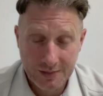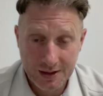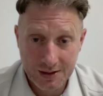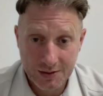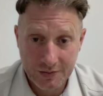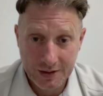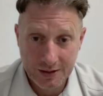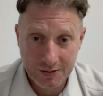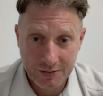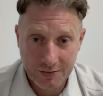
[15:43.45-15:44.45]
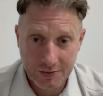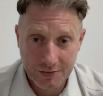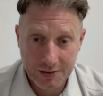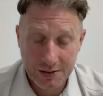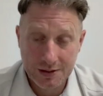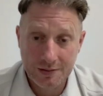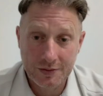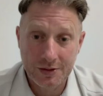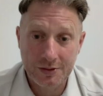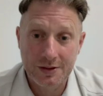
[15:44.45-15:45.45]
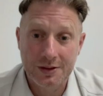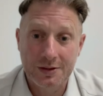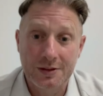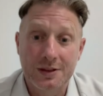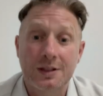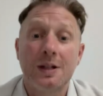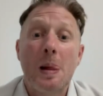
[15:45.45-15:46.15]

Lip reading: as the founder of the Fast and Furious series.